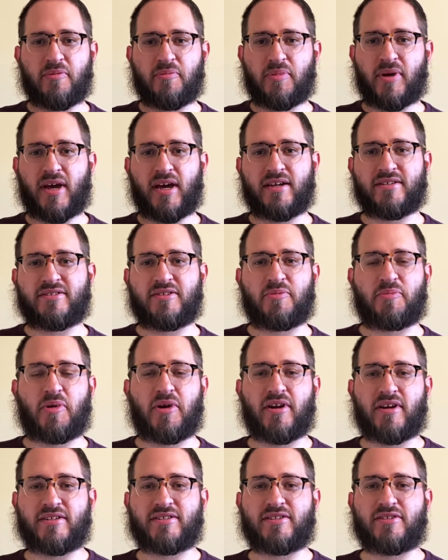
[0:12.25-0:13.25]
back to the
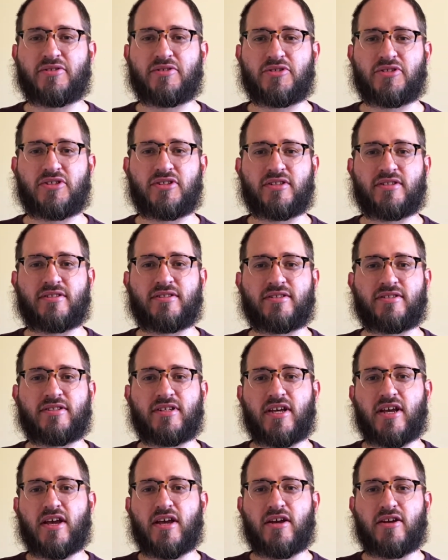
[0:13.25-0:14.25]
Product Solutions
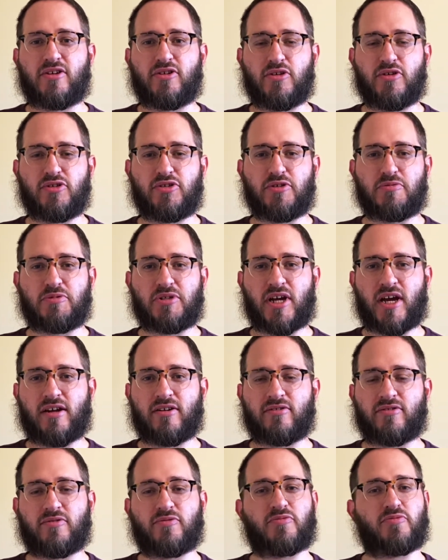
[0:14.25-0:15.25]
YouTube
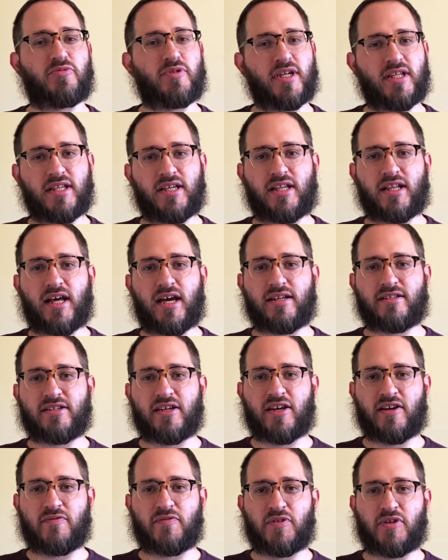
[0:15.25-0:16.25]
channel. Really glad to
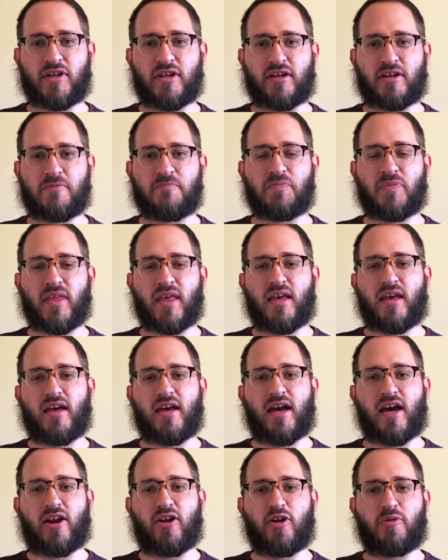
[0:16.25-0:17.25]
have you here
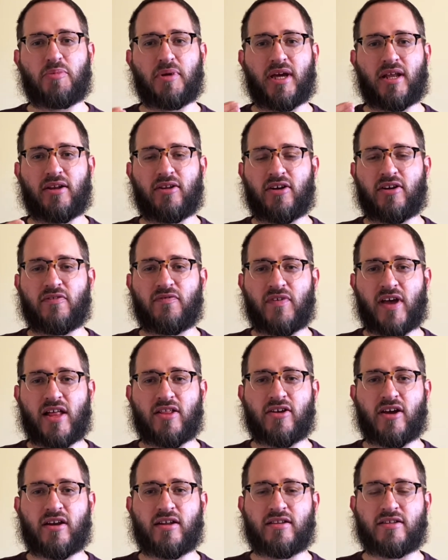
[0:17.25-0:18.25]
and hope you get a lot of
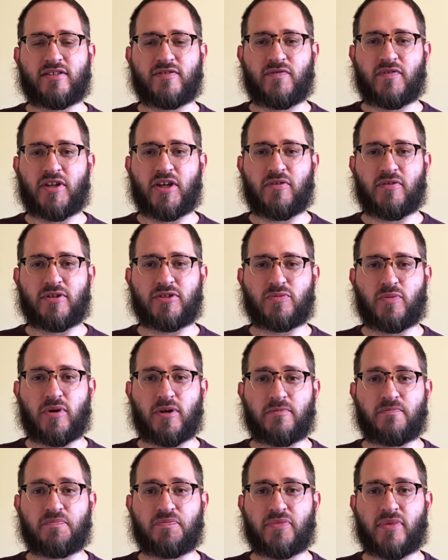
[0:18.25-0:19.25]
value out of this video as
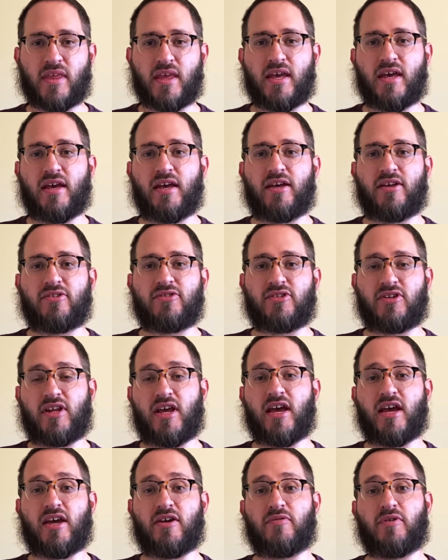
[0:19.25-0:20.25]
well.
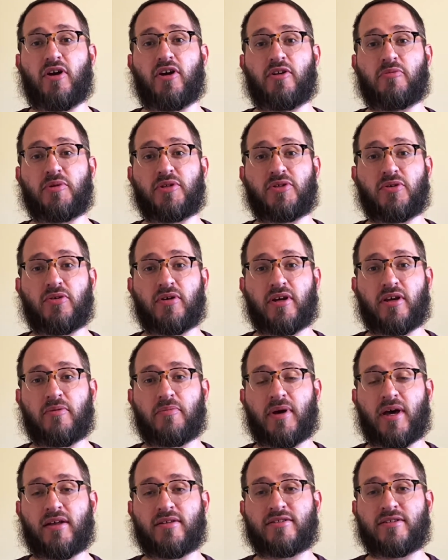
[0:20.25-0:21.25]
Today we're going to be talking
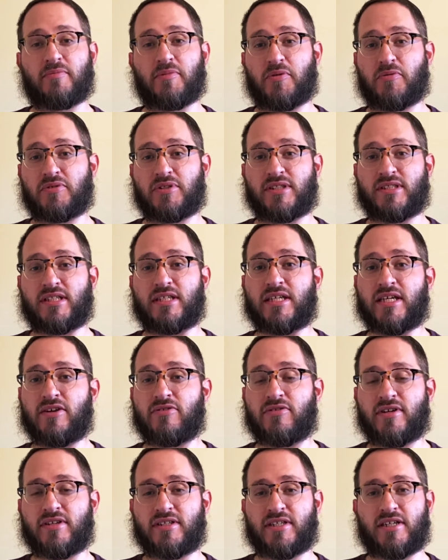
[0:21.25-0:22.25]
about something which is near
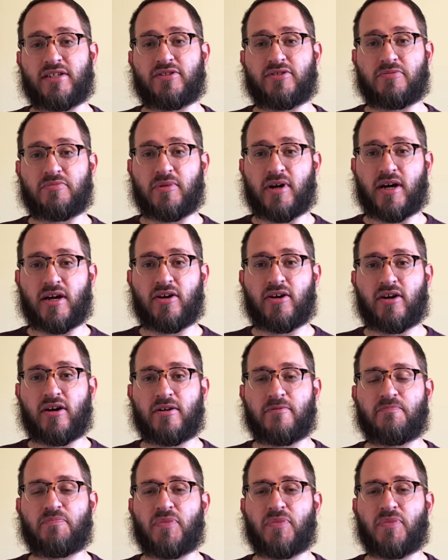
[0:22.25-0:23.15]
and dear to my heart,